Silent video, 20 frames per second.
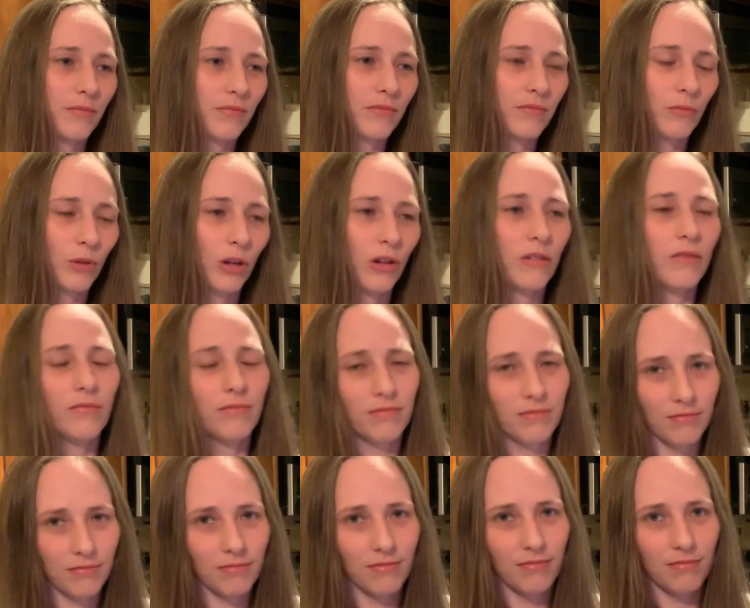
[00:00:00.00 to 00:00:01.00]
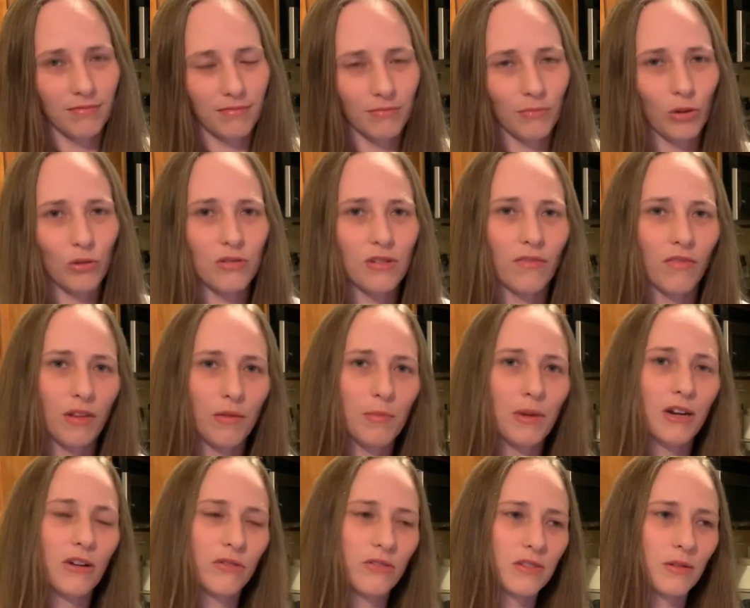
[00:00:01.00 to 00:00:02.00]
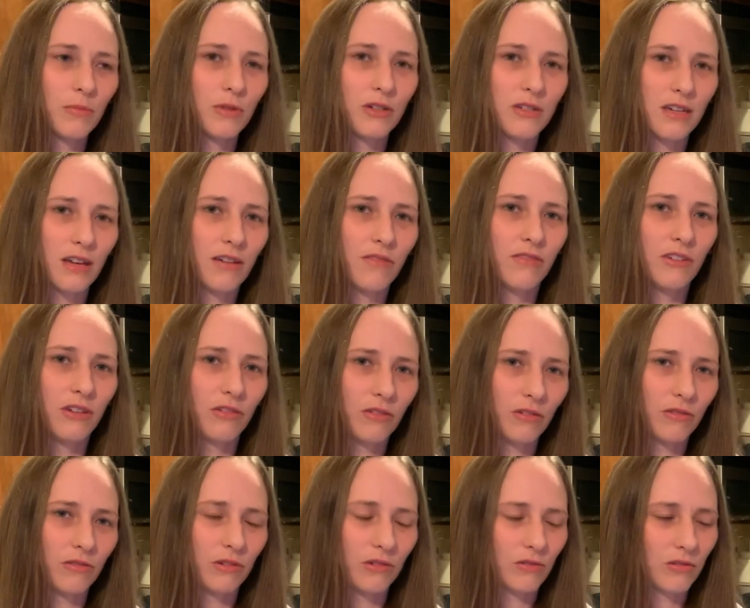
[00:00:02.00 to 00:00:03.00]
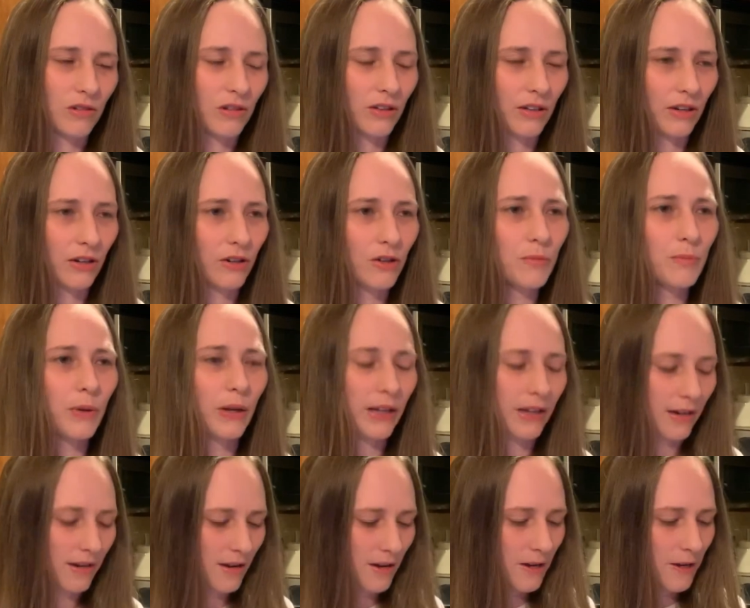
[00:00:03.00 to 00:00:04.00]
Well, most of them. I know some are deaf and you don't use a clicker, but